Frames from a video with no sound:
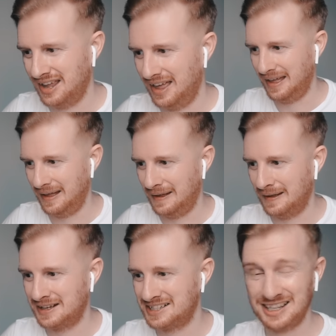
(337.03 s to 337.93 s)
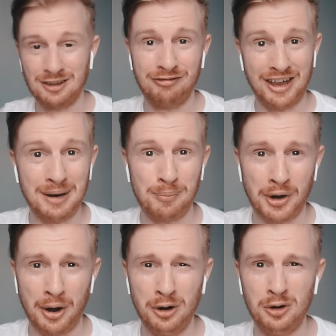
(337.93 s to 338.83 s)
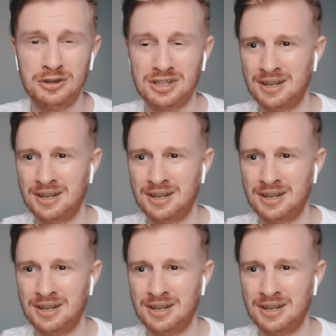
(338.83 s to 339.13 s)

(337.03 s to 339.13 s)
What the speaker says: You see them very proud.